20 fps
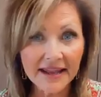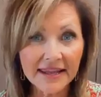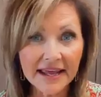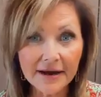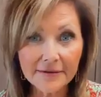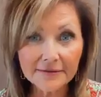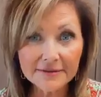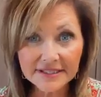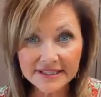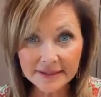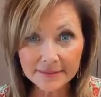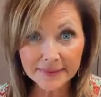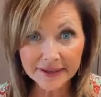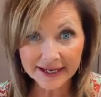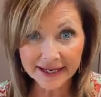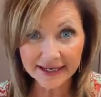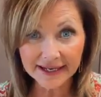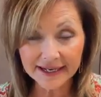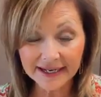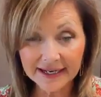and that was the
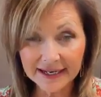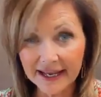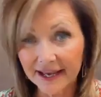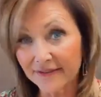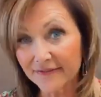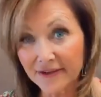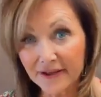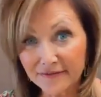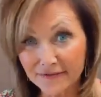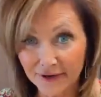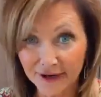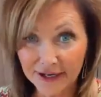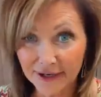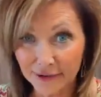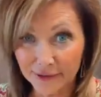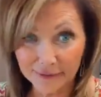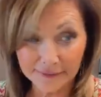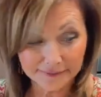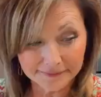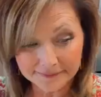beginning of
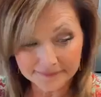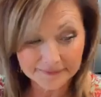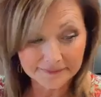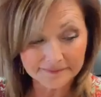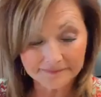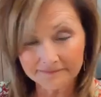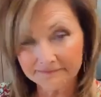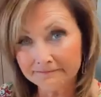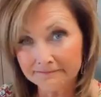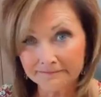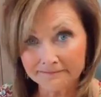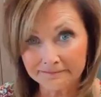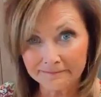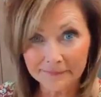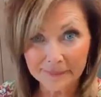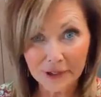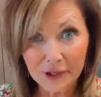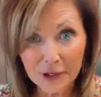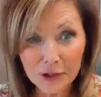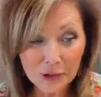Alfredo.
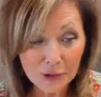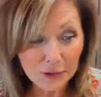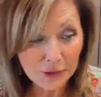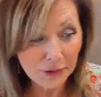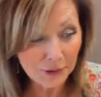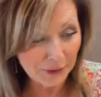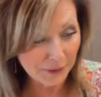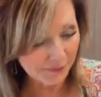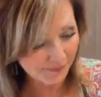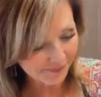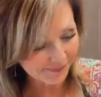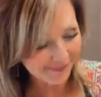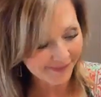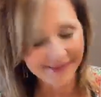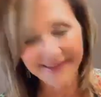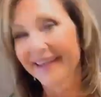Who knew?